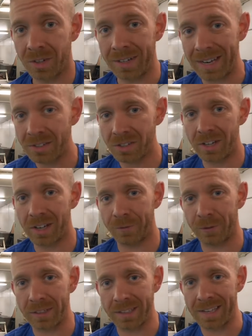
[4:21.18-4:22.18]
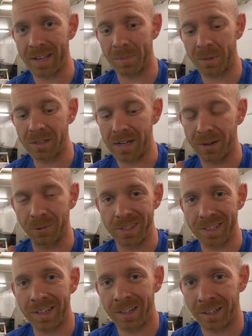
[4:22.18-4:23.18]
now yesterday, for example, I was
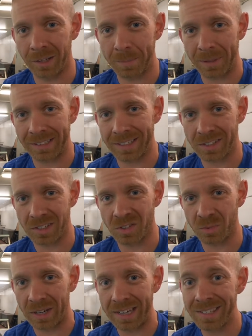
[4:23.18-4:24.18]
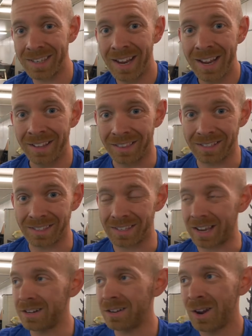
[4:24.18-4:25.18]
in an Olympic distance race. The
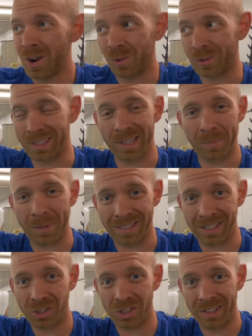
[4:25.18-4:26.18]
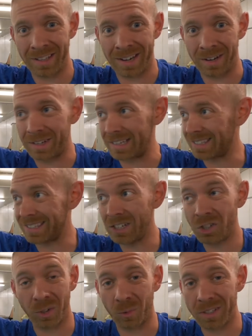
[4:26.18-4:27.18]
sun was in a position that it
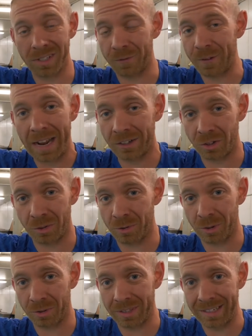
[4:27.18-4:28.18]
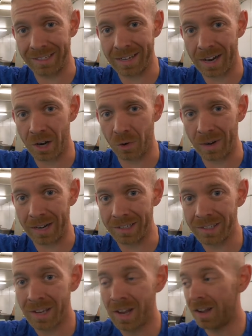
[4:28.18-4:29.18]
essentially wasn't a factor throughout the entire
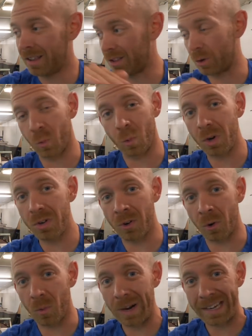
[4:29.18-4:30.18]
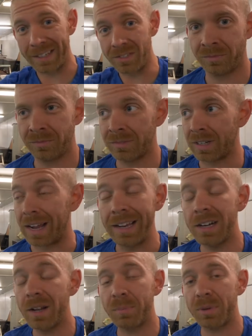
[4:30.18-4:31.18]
race. There were no waves. I
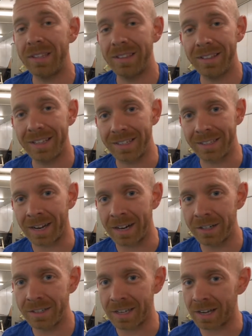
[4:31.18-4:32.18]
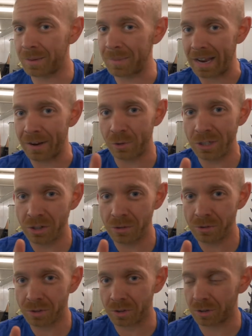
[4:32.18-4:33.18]
ended up breathing the entire time, every
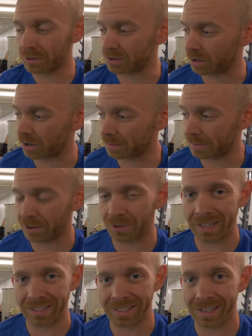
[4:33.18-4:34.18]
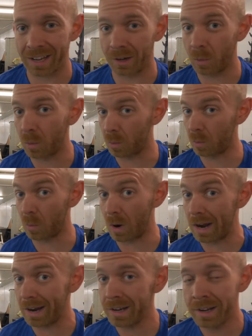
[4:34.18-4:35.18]
two strokes on my right side.
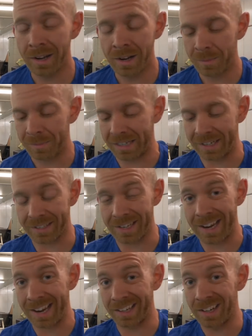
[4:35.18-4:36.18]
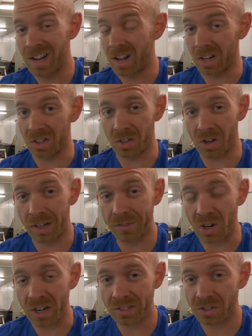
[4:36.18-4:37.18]
Why? Because I had a lot
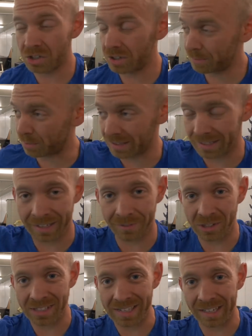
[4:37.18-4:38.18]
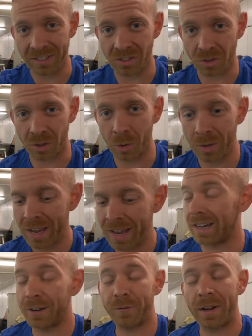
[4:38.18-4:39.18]
of oxygen, breathing every second stroke,
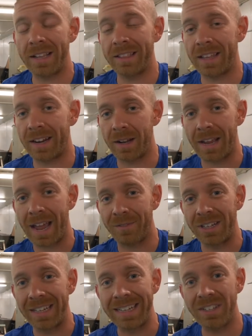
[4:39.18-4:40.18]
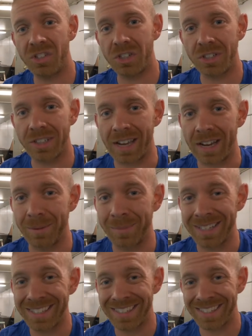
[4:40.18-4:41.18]
and I find that I have an easier time
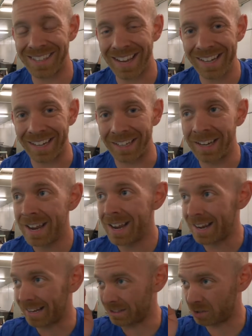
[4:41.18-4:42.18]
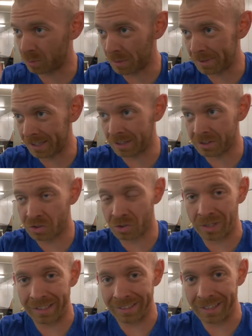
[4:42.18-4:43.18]
sighting and swimming in a
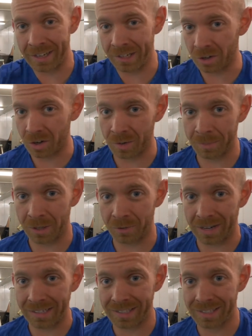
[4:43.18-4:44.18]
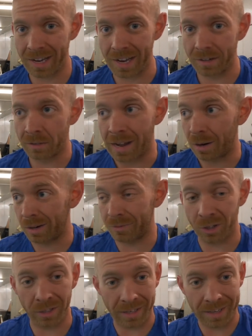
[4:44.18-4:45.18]
straight line on my right side.
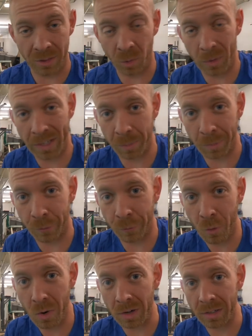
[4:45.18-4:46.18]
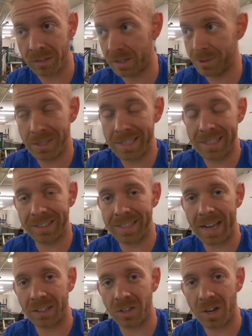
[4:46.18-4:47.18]
However, in the week before, it was the
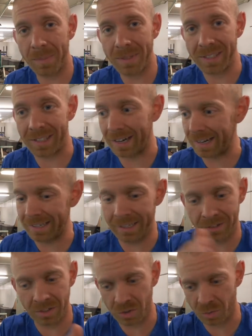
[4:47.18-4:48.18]
exact opposite. I needed to